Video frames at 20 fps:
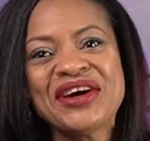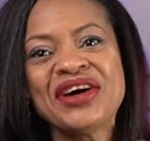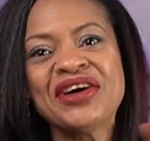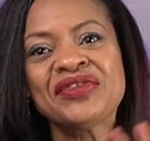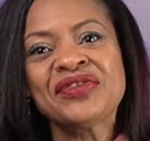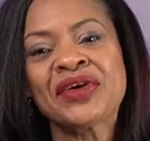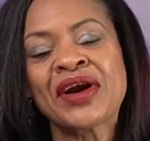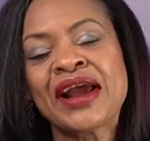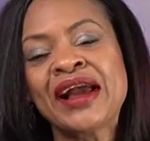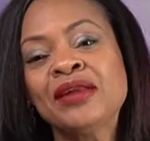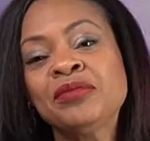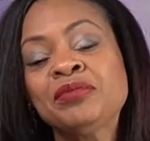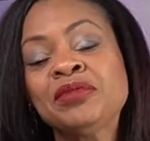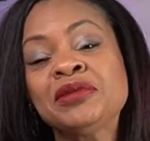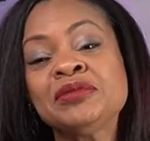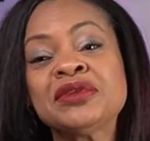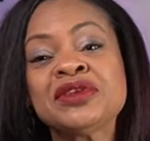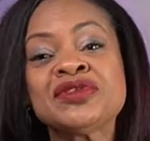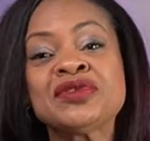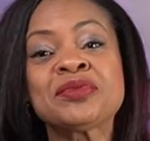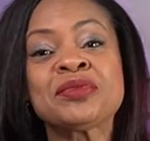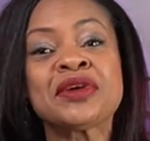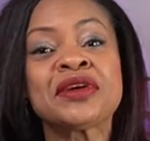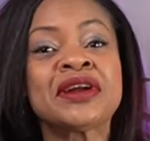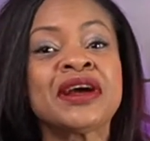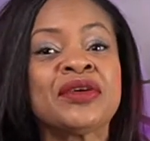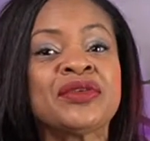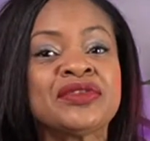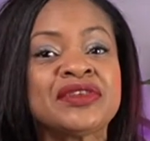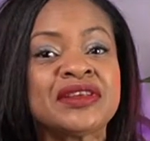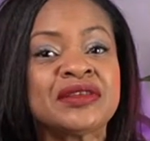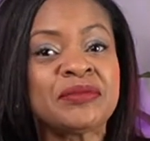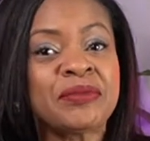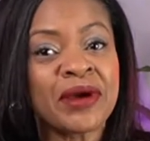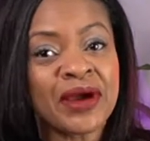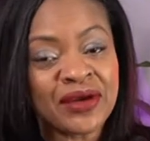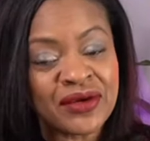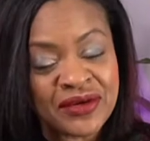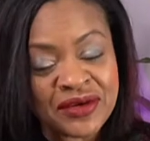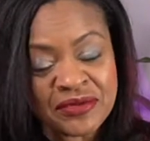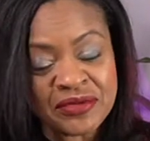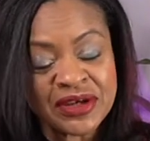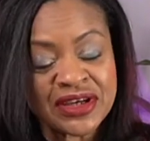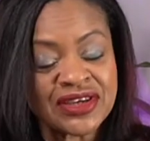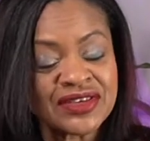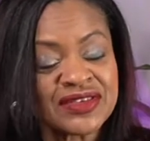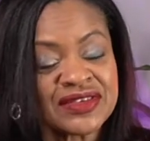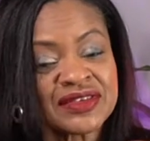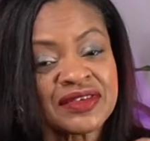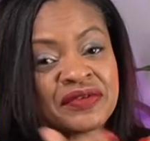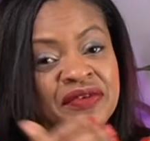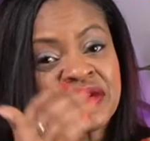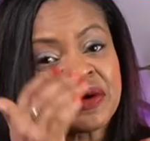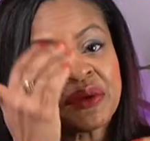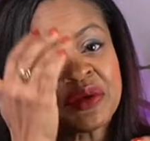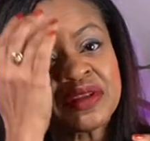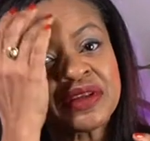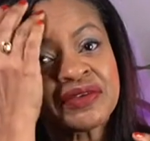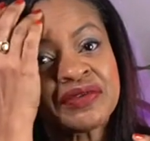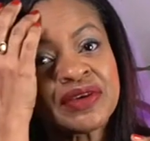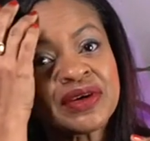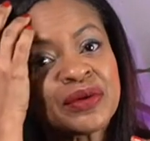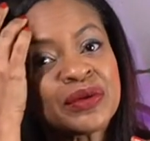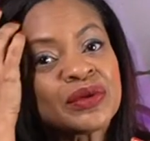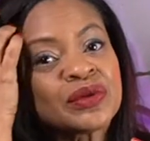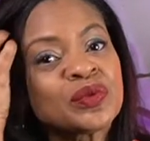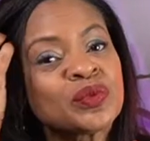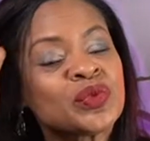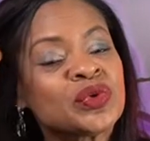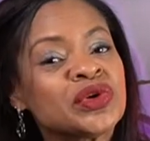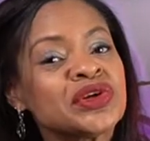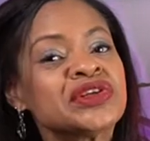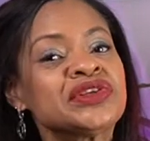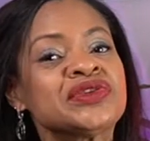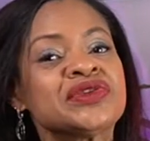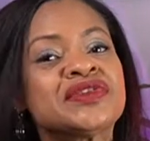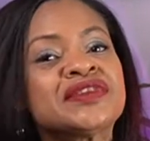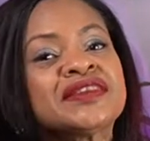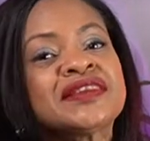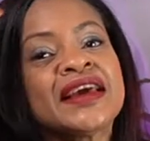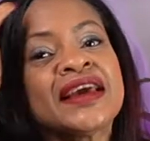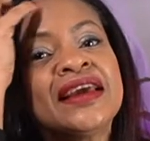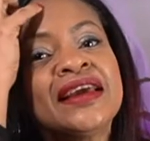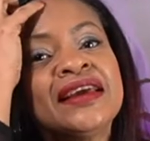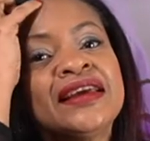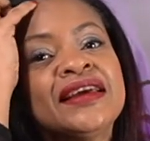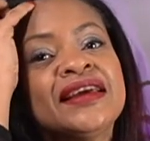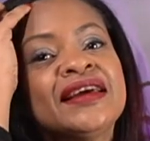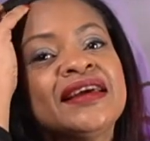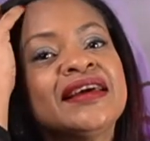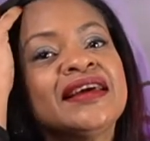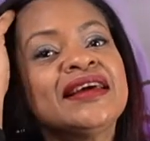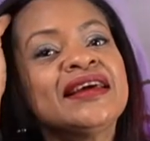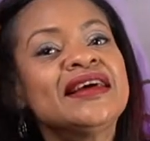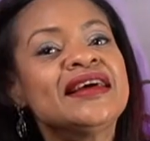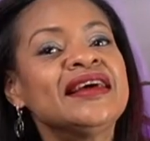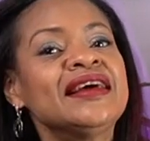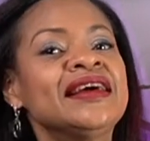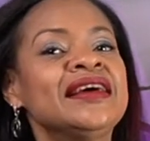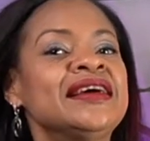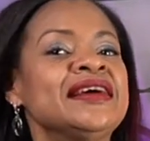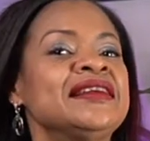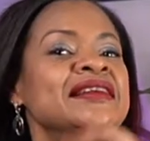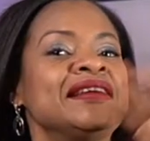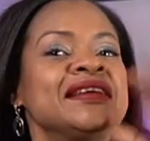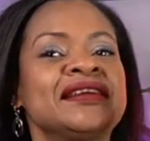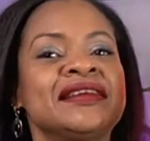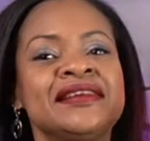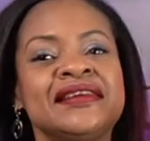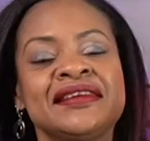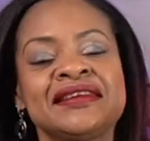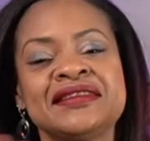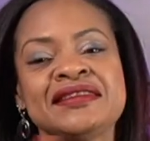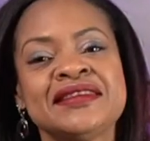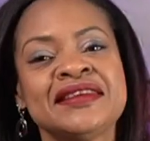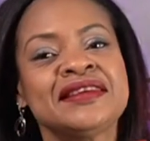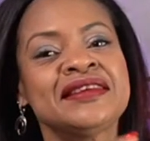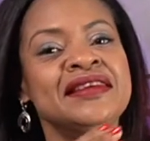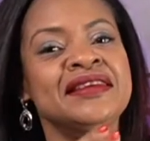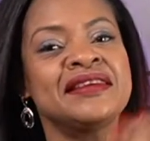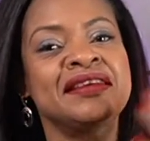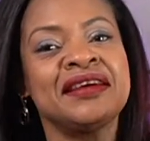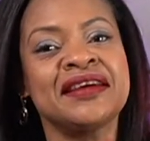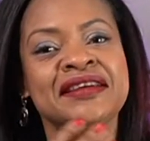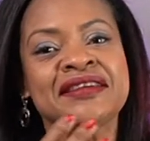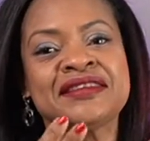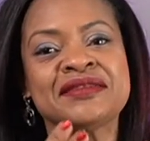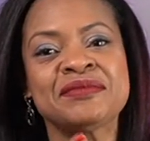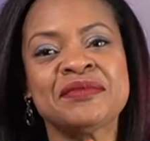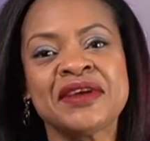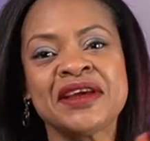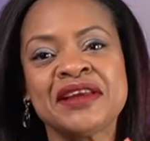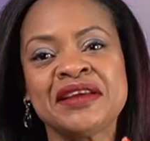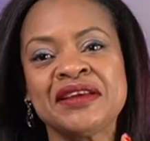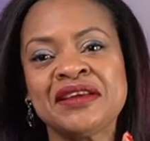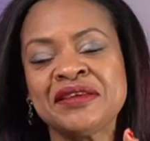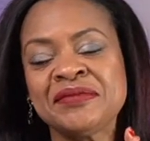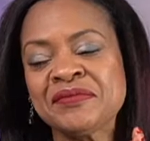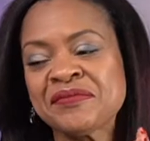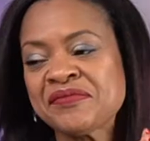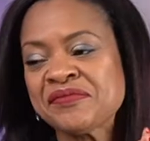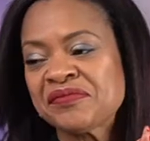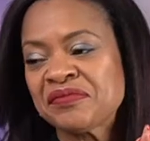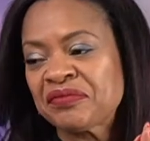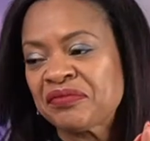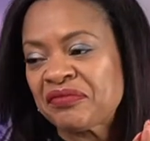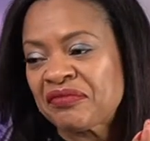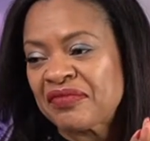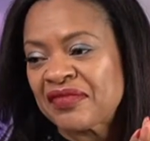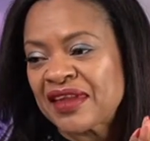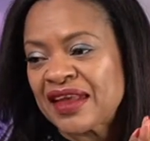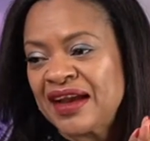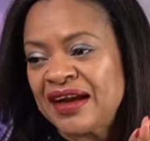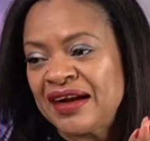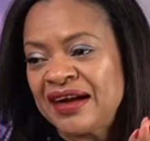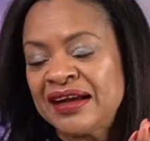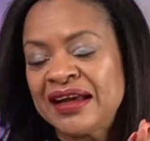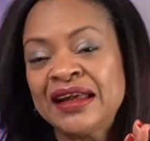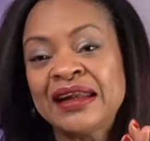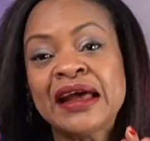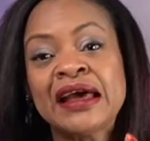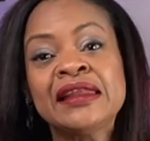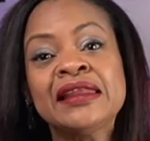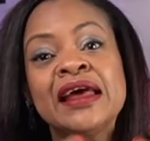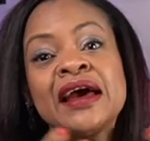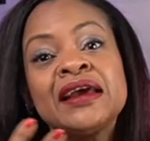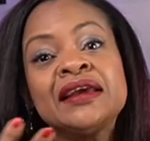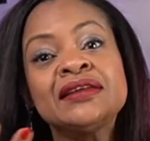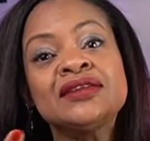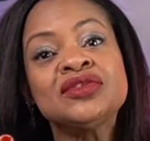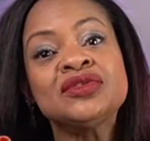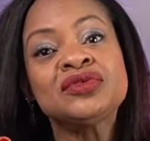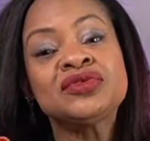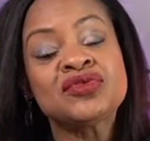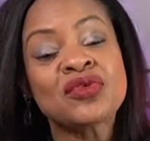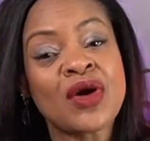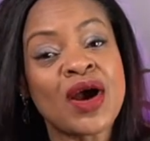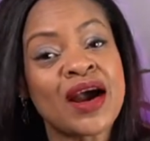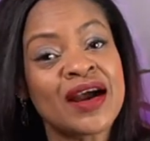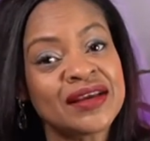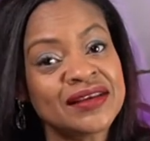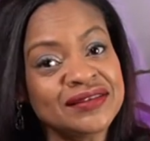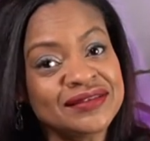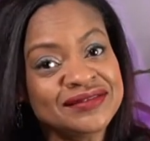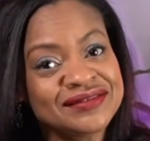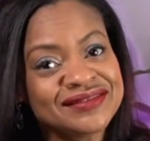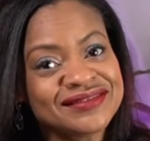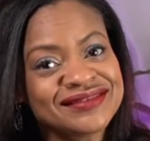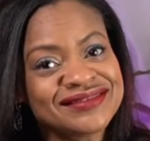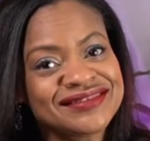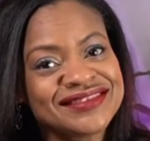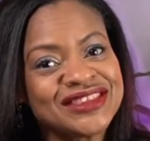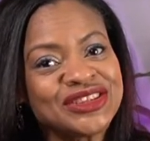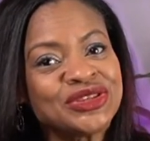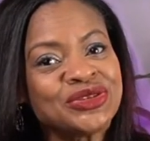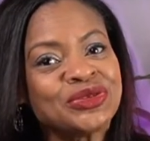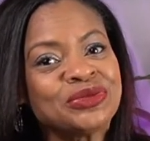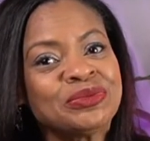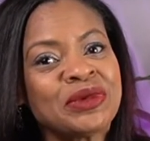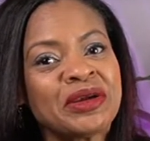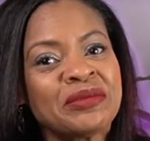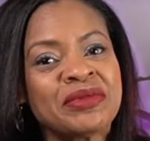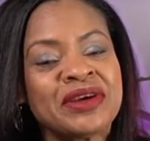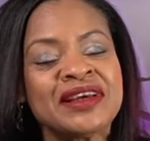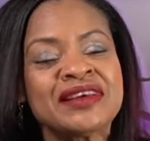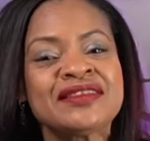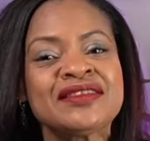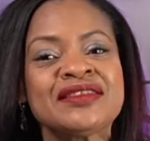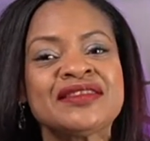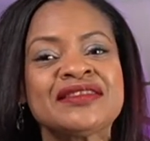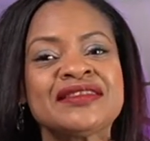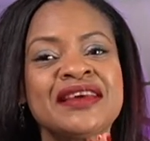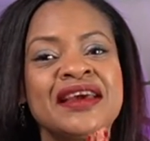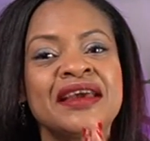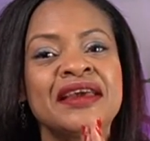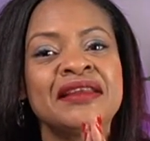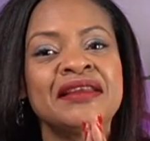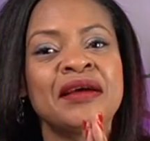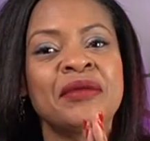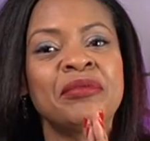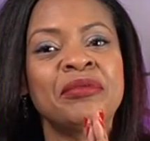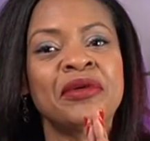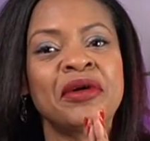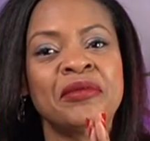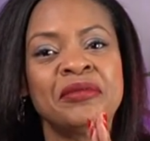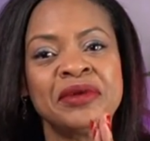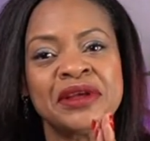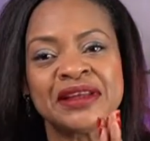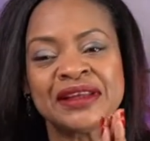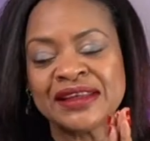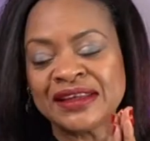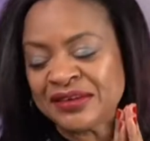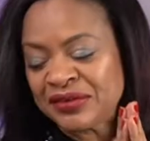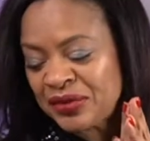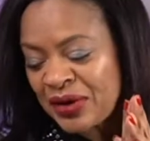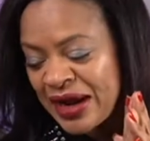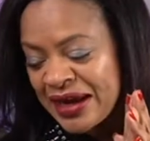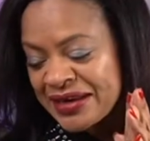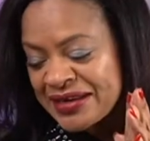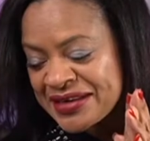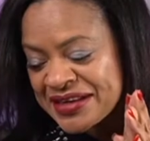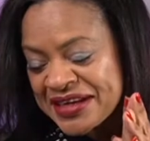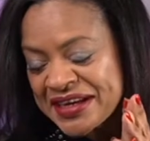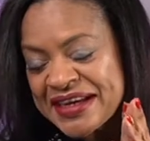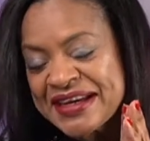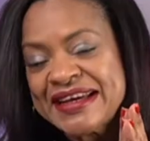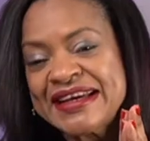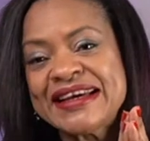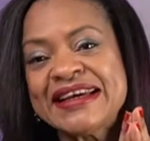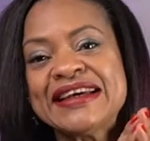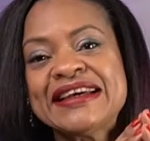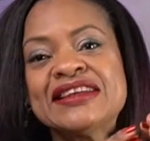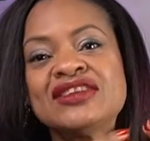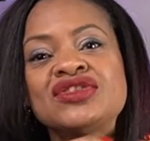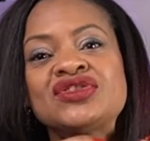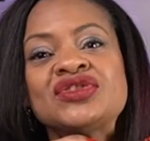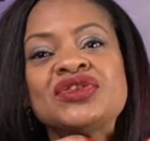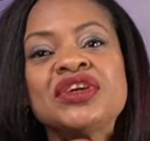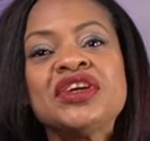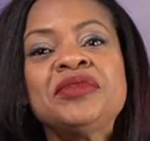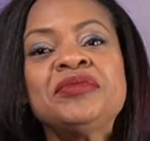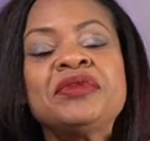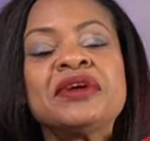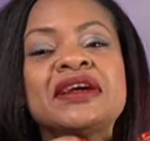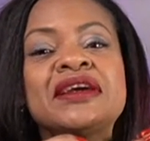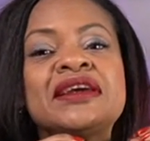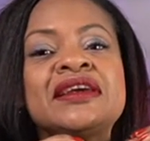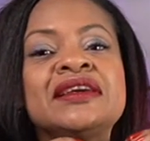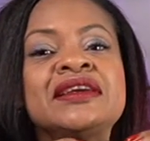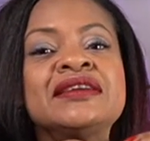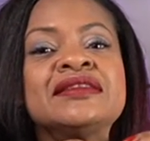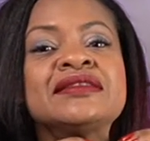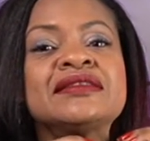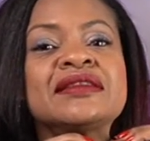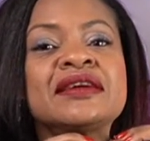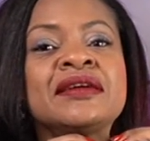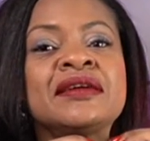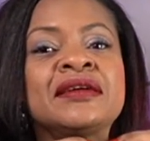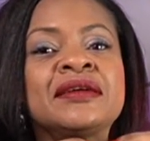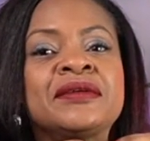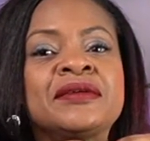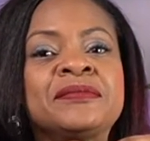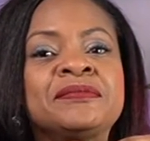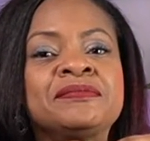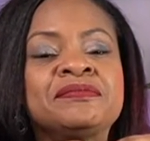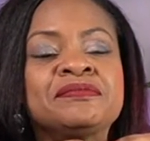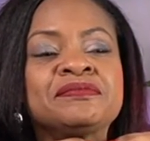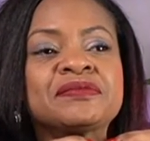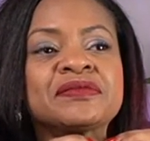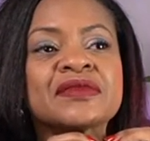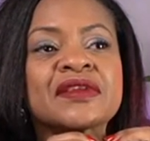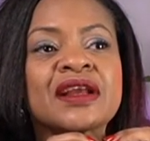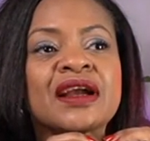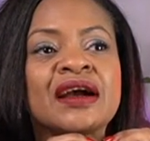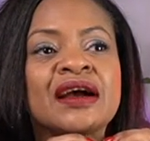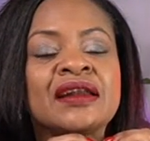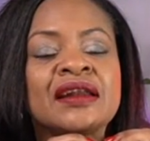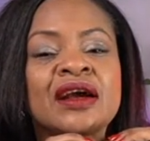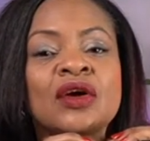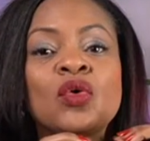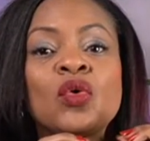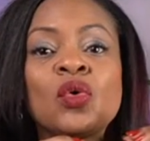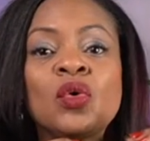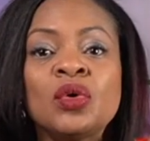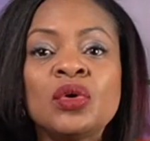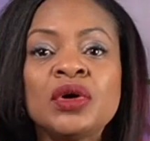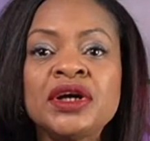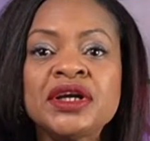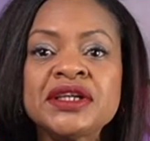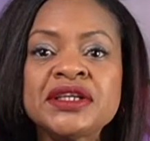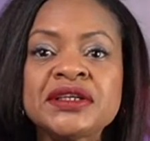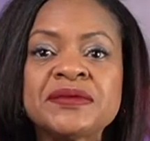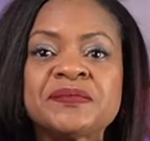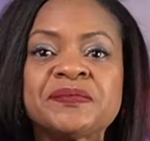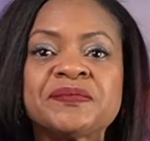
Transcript: for helping me to pronounce it better, because it's a very difficult word to say and it, it, it, it has many uh, and I like to try to do my best to say it appropriately, right? Chypre is um, an accord,